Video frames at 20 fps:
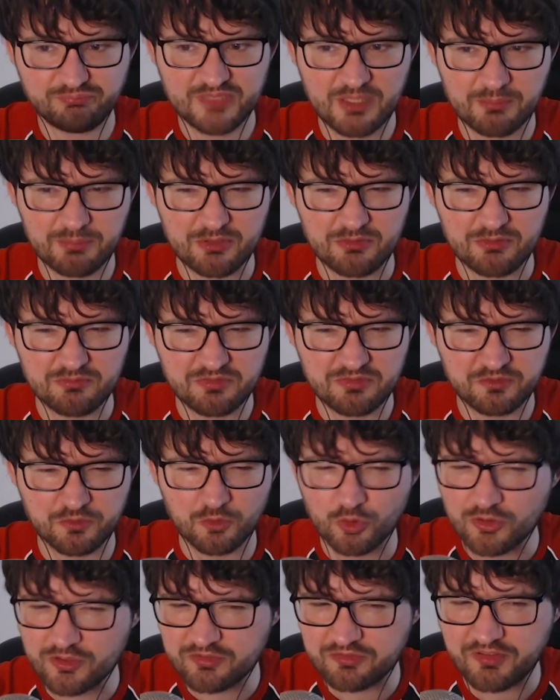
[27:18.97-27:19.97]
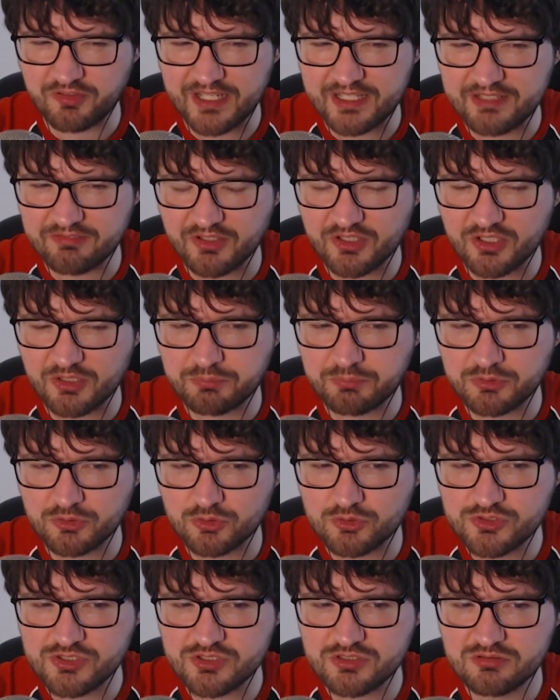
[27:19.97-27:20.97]
about 4 or 5 other
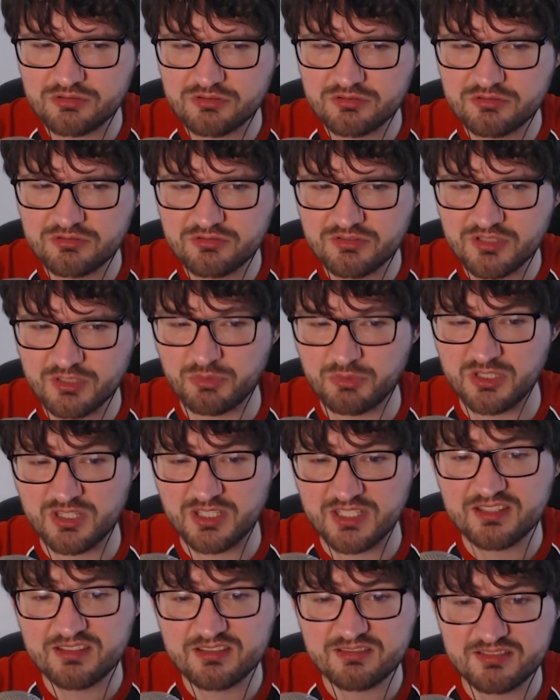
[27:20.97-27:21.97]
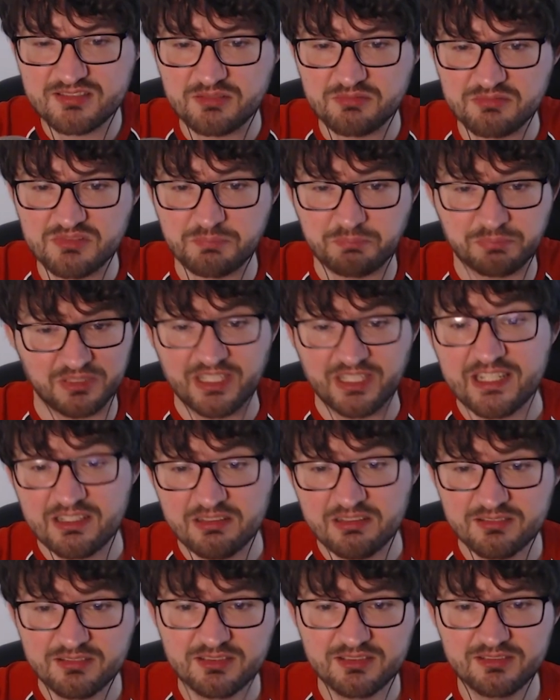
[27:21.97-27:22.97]
pros that would need to
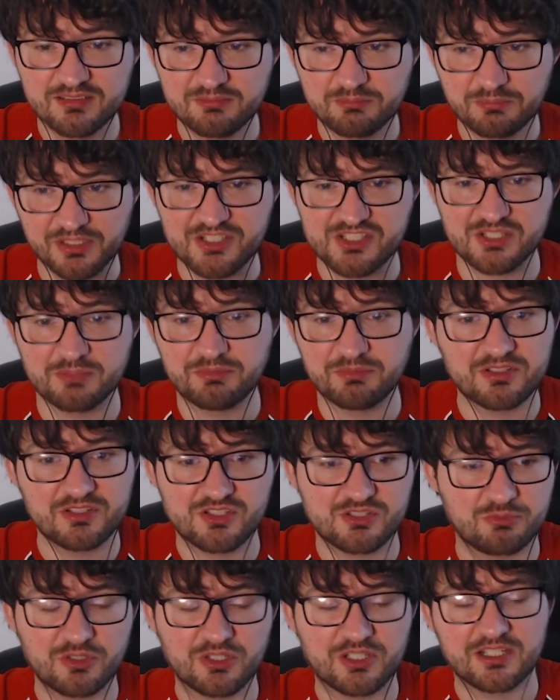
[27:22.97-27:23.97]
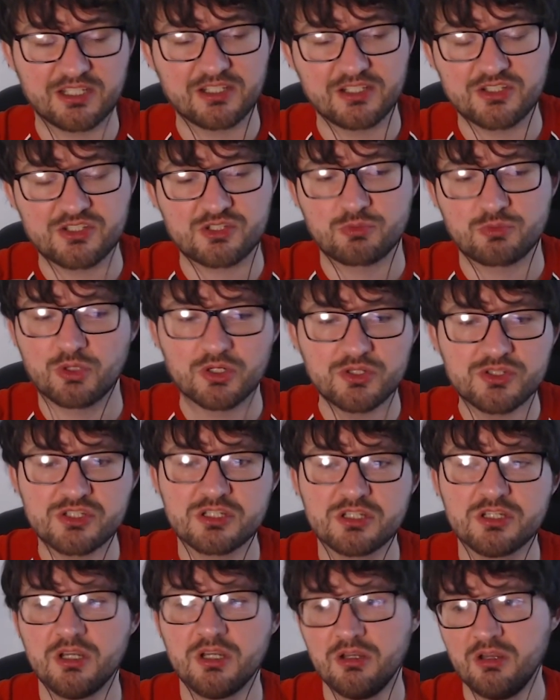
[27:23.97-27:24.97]
play something because they weren't getting it in the squads.
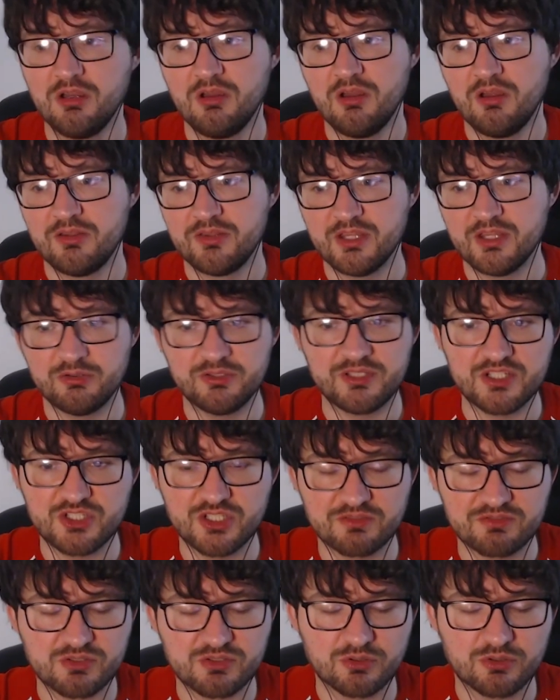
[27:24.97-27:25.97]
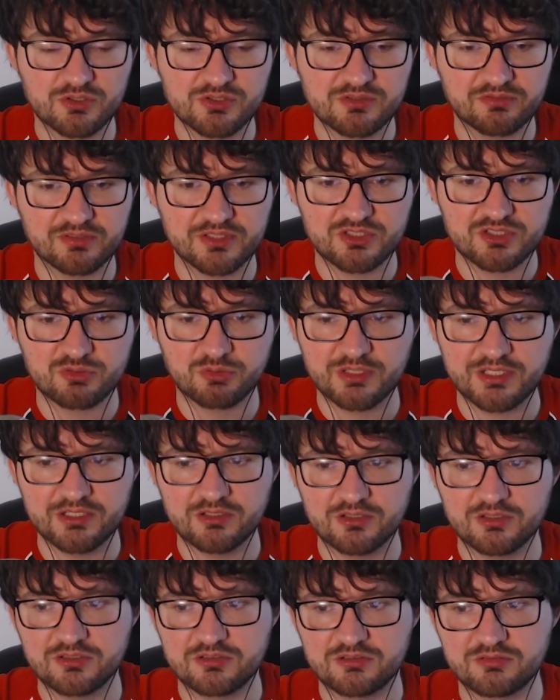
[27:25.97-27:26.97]
Nowadays you have squads of like 20
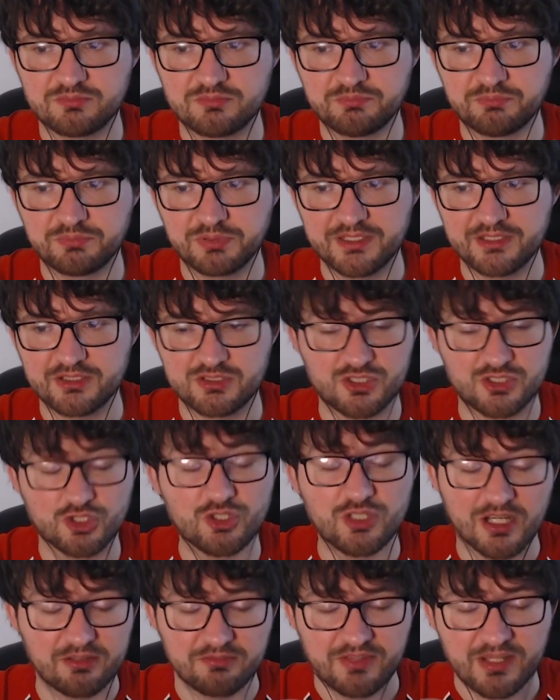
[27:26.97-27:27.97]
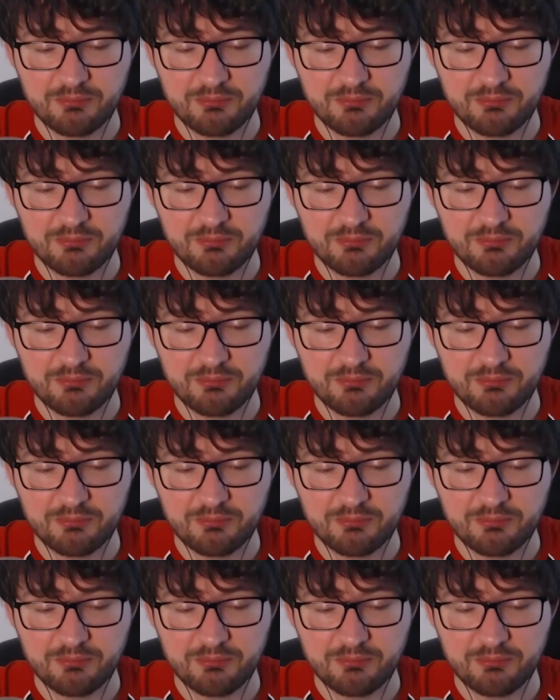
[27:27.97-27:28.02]
odd players. You shouldn't have